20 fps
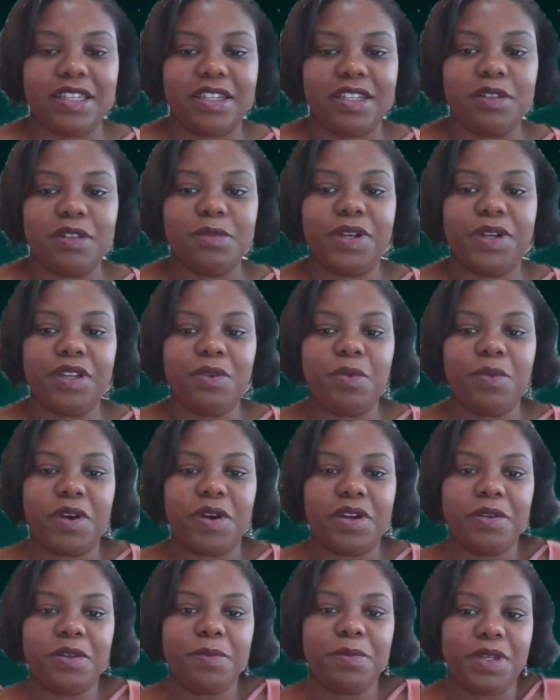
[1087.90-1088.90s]
but you want
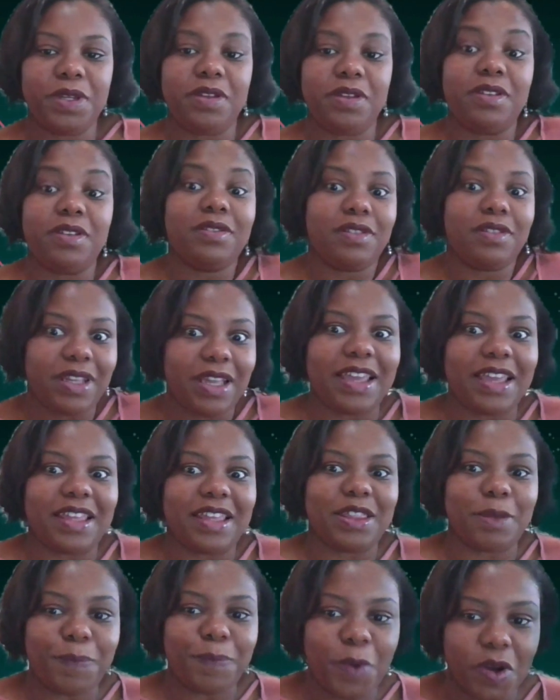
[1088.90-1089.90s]
to be in the
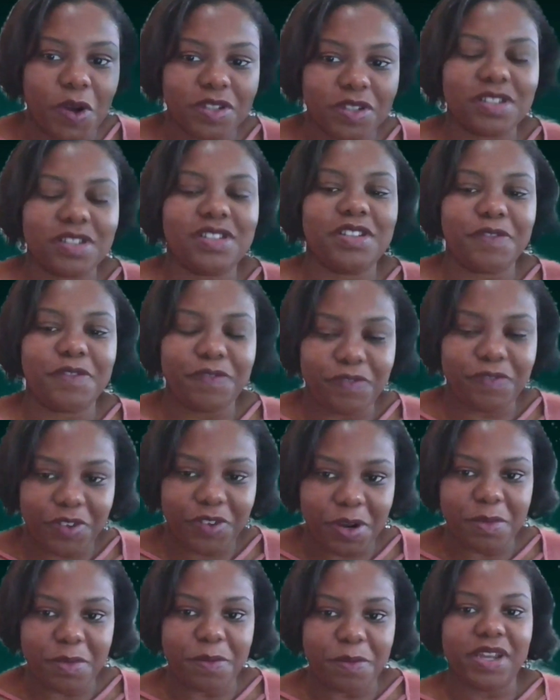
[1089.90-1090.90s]
positive
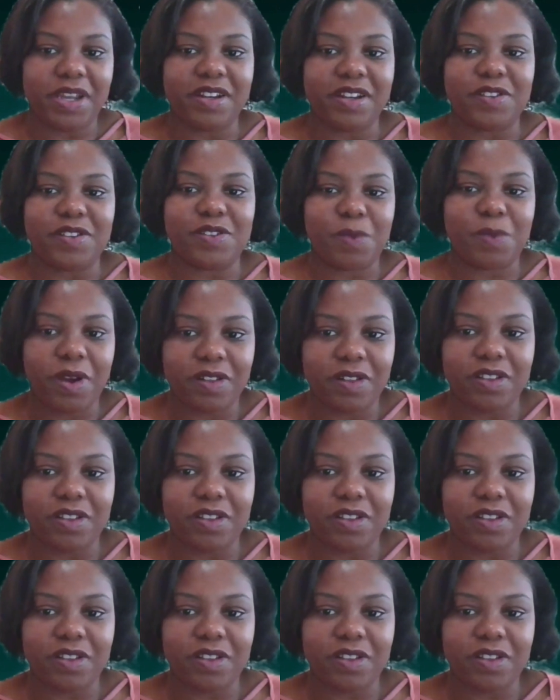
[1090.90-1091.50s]
frame of mind as well.